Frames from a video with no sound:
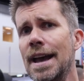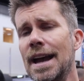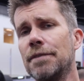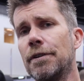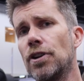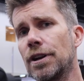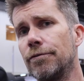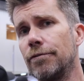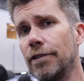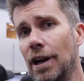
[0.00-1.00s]
and we've got a
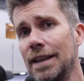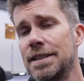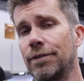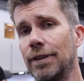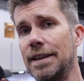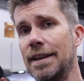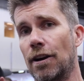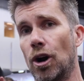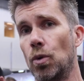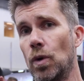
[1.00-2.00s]
relatively
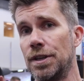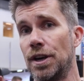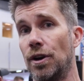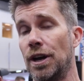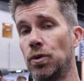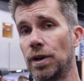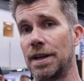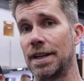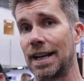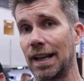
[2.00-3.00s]
narrow window in order
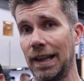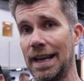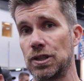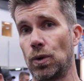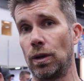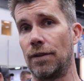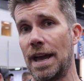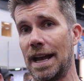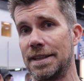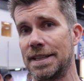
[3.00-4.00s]
to collect all of that